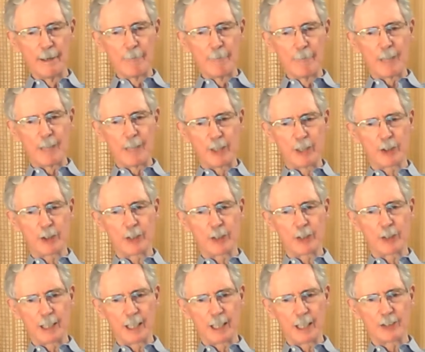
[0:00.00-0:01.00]
and it certainly
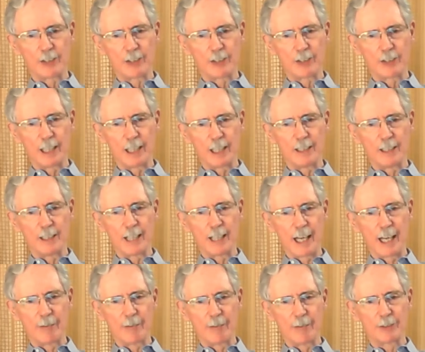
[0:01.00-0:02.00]
does need to
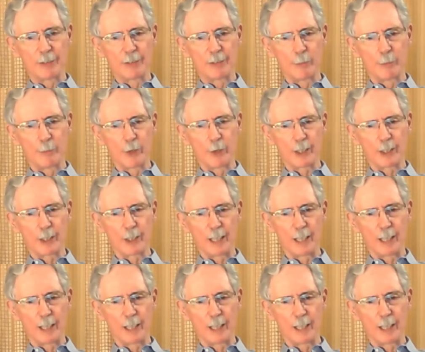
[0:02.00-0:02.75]
have some work done